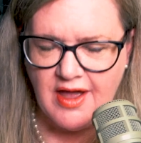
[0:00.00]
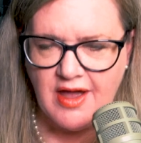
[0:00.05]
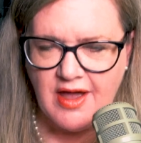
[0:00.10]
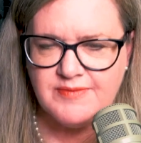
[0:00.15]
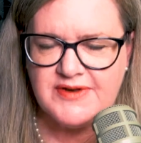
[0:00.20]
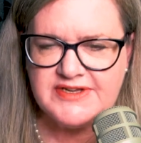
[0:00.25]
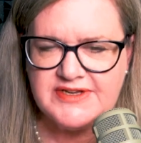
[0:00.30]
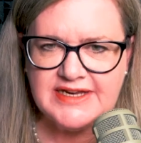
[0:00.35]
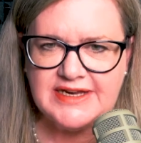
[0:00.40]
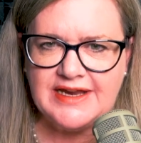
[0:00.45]

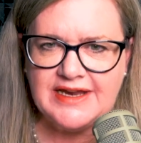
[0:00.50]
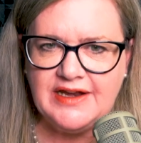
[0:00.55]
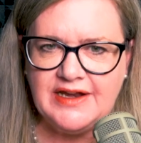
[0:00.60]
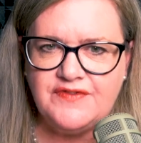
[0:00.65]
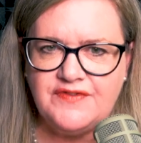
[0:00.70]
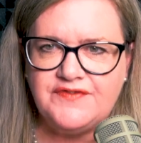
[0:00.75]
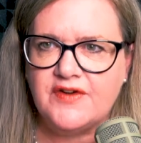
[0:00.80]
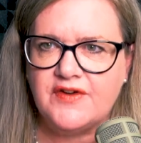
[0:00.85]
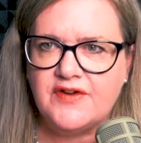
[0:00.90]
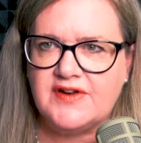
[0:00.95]
particularly
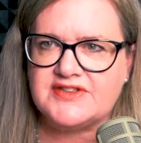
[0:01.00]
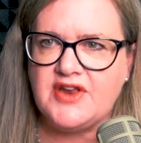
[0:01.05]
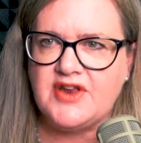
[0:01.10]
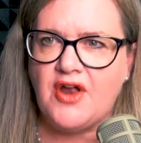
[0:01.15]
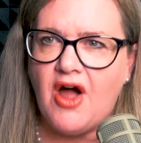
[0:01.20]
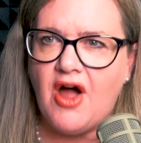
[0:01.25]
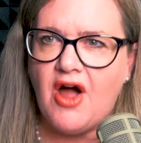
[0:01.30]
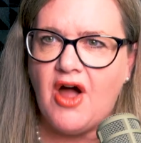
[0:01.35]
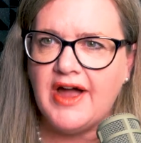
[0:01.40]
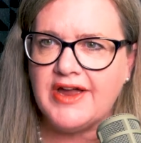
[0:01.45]
focused on
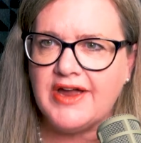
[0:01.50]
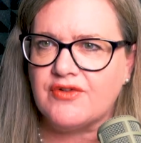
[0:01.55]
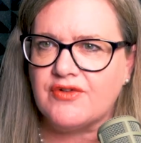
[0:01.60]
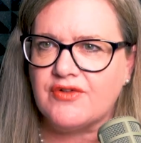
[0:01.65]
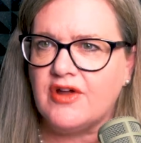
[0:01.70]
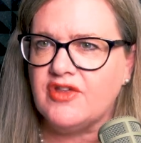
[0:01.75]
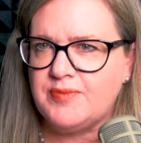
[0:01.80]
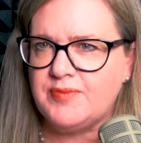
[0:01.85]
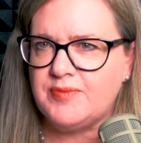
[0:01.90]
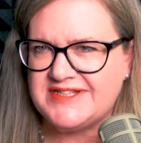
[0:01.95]
high growth
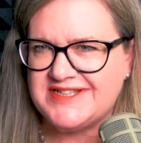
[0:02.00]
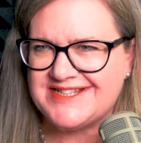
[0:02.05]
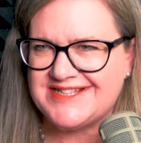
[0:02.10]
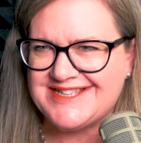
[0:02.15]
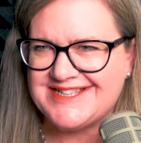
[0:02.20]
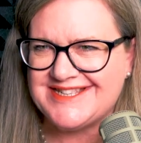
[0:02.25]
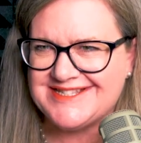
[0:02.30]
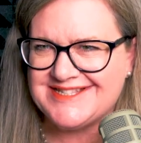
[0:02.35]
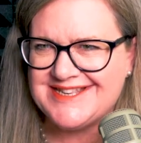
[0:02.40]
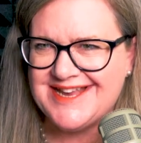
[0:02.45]

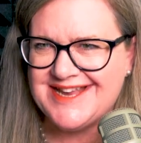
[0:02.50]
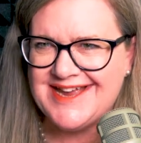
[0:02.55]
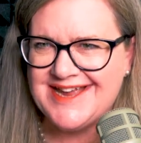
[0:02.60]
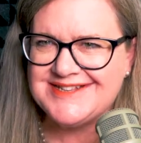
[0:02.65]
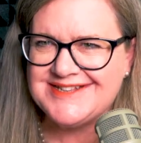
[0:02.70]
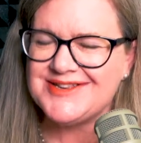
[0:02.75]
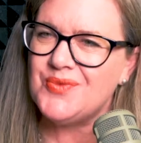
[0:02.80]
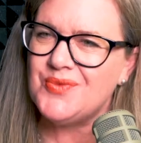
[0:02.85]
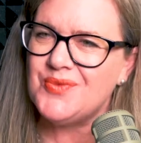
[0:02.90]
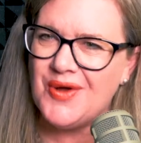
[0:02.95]
businesses. So,
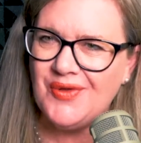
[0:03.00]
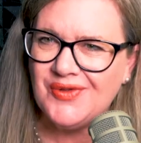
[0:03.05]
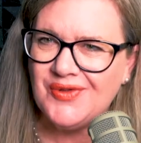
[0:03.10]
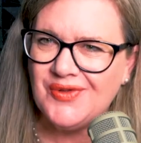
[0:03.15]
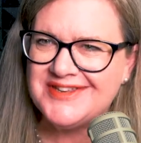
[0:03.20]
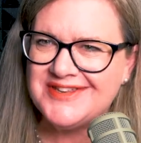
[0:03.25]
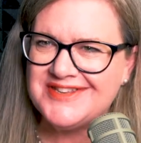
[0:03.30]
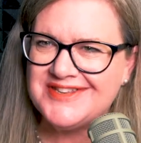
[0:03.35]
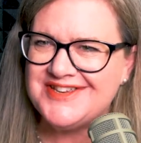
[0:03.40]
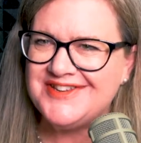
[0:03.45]
welcome to the
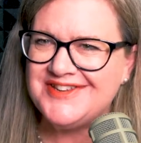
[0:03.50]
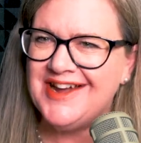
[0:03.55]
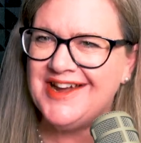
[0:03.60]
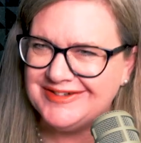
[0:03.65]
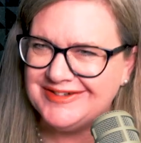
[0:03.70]
studio.